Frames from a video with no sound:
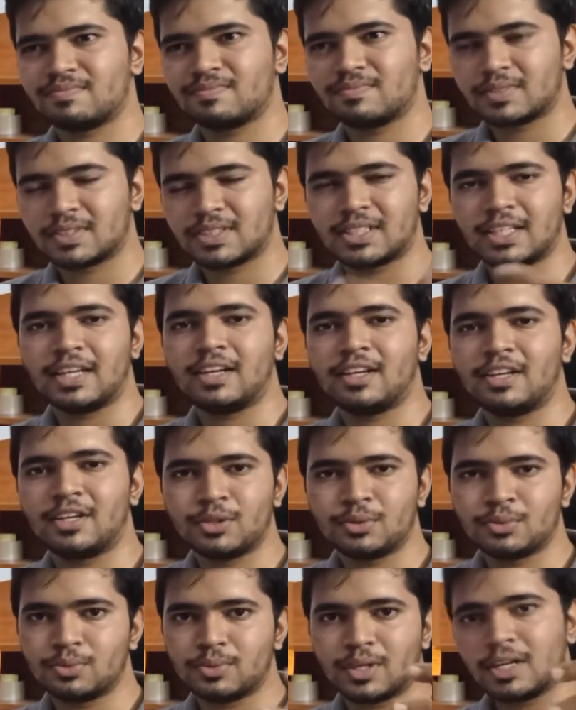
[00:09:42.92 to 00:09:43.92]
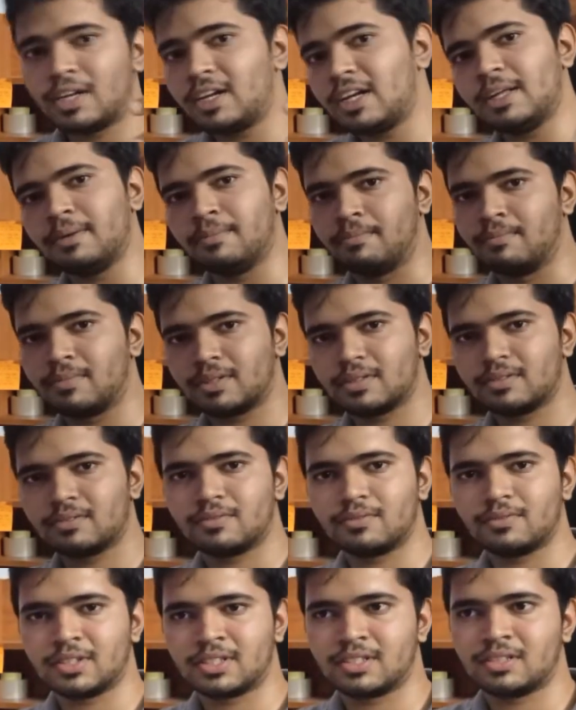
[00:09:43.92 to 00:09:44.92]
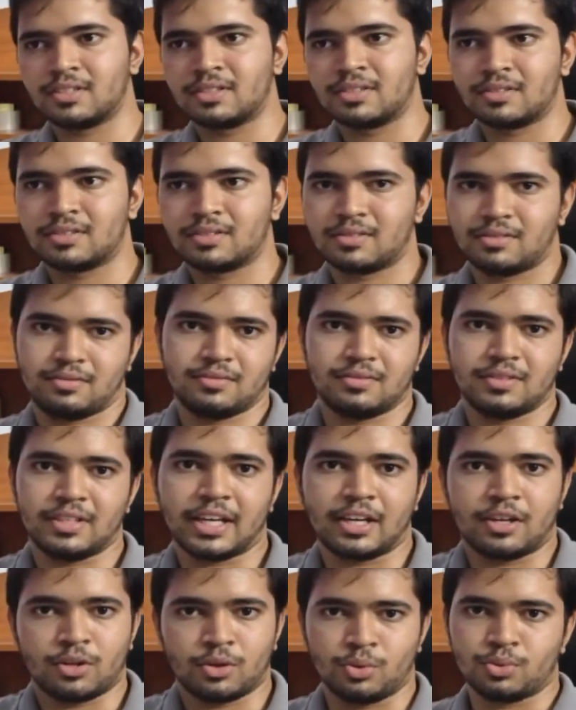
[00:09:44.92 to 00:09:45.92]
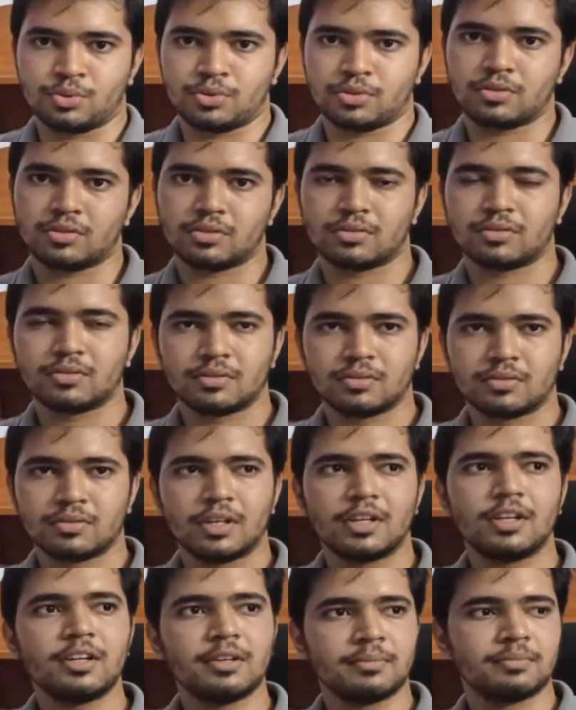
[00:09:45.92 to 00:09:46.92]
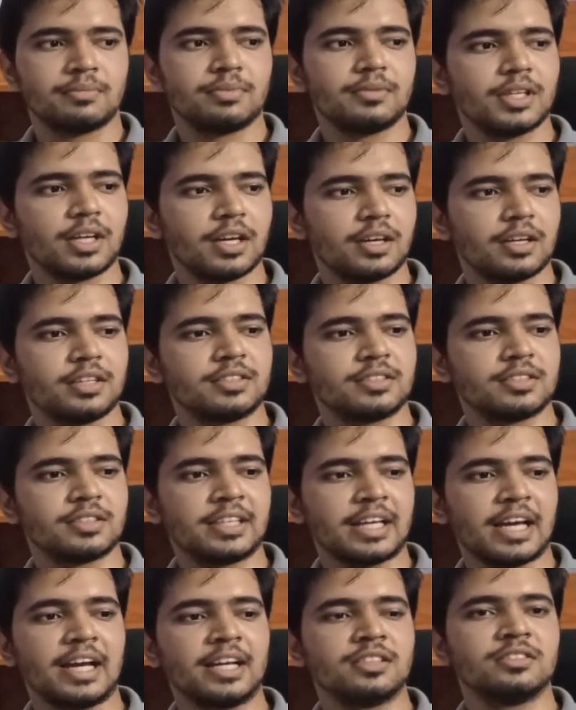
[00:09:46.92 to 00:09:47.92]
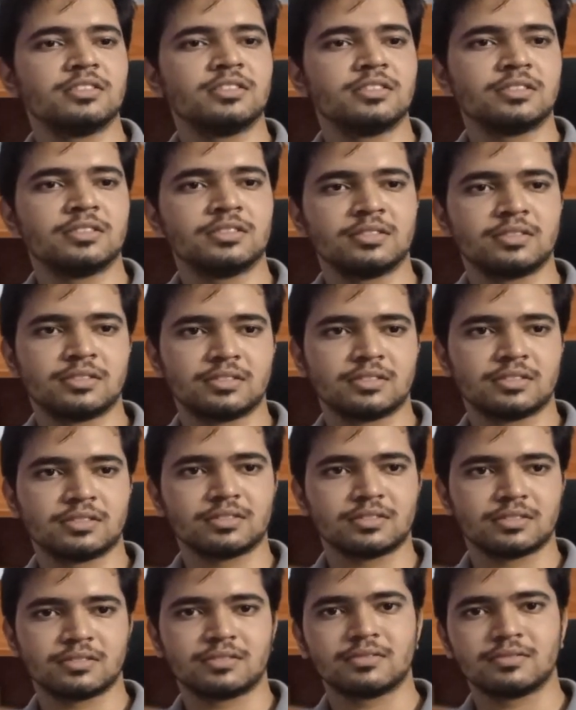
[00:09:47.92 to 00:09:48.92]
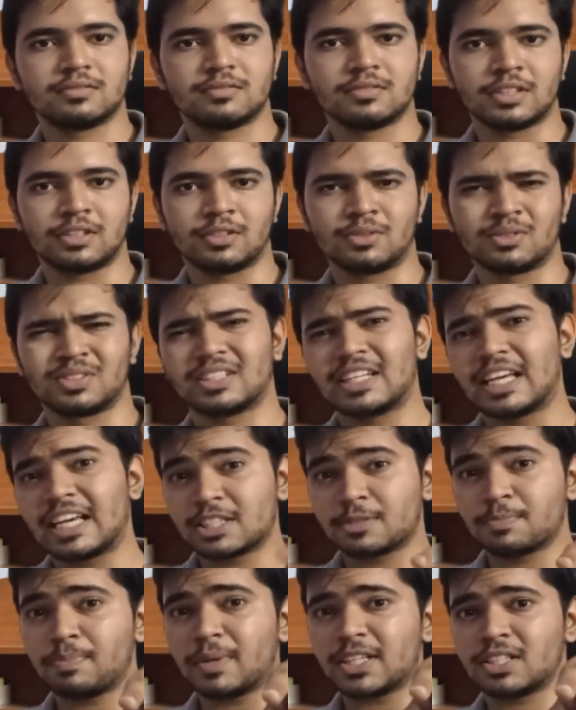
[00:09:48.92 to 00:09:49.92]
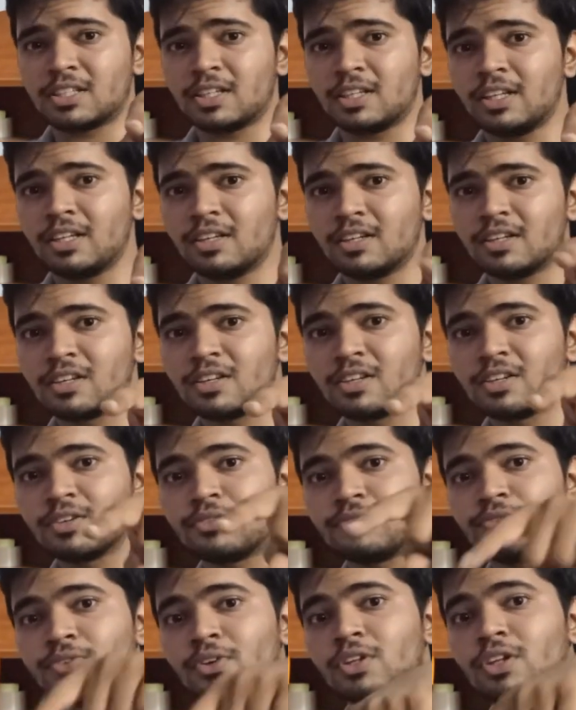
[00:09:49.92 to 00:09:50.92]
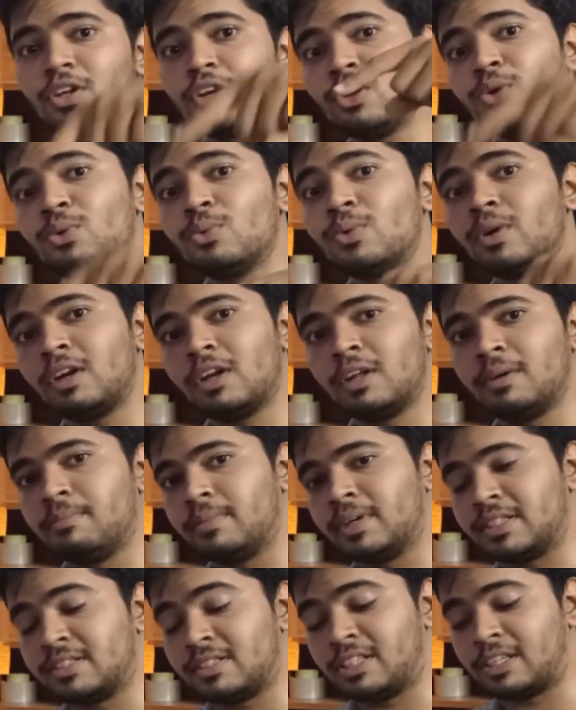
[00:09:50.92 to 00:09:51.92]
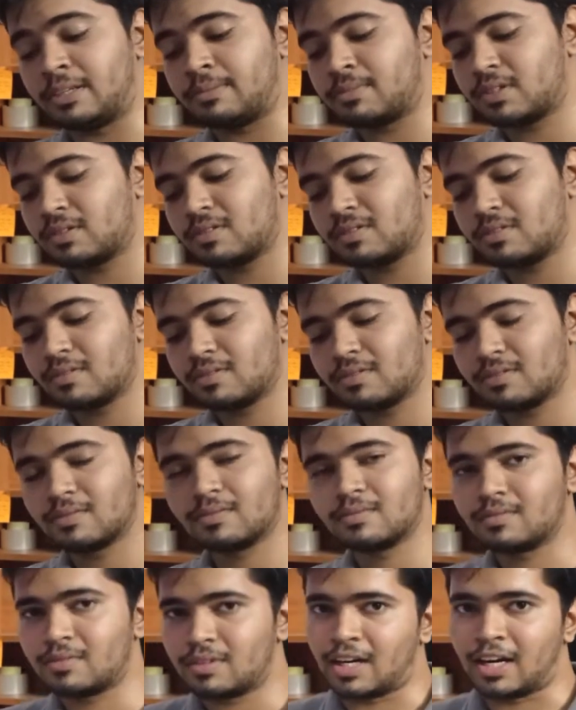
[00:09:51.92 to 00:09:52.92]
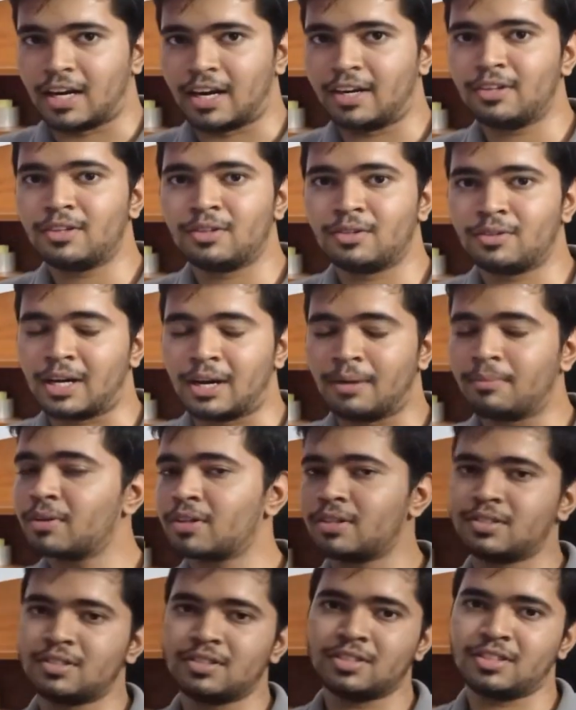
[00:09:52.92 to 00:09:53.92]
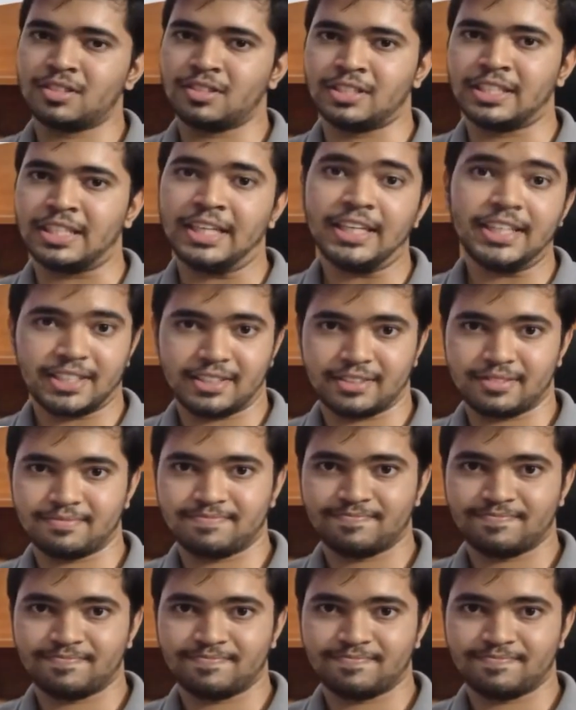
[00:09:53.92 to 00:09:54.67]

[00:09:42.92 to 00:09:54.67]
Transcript: said to a limb which is necrosed. A limb, yeah, it's a gangrenous necrosis, especially for the lower limb. It seems. I don't know. I'm not a surgeon yet,